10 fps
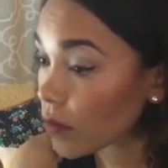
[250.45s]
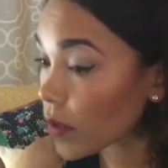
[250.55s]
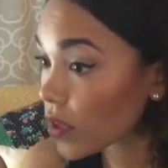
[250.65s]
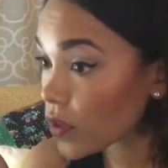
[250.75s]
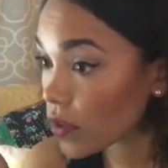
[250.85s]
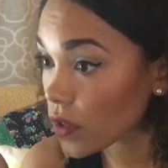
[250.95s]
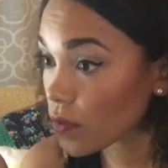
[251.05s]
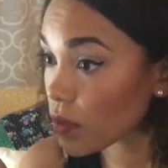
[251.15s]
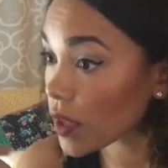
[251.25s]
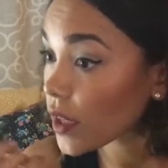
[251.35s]
Make sure it's
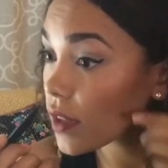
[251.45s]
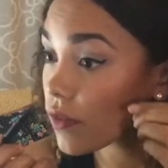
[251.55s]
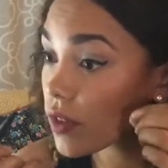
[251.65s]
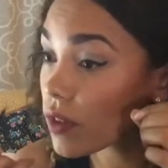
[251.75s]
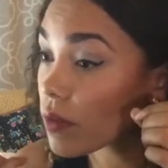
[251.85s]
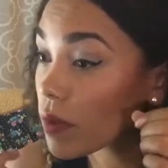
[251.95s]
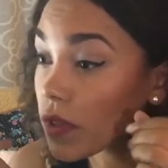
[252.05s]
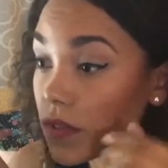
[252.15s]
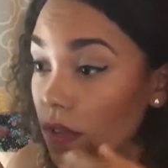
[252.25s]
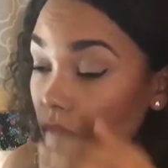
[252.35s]
pretty even on
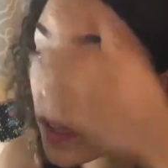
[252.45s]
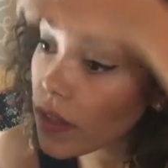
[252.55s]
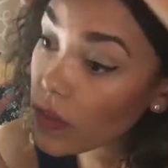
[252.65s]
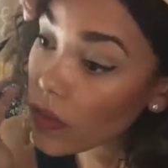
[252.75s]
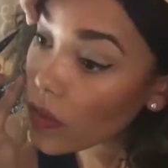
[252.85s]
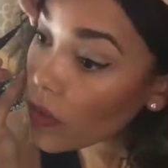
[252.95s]
both sides.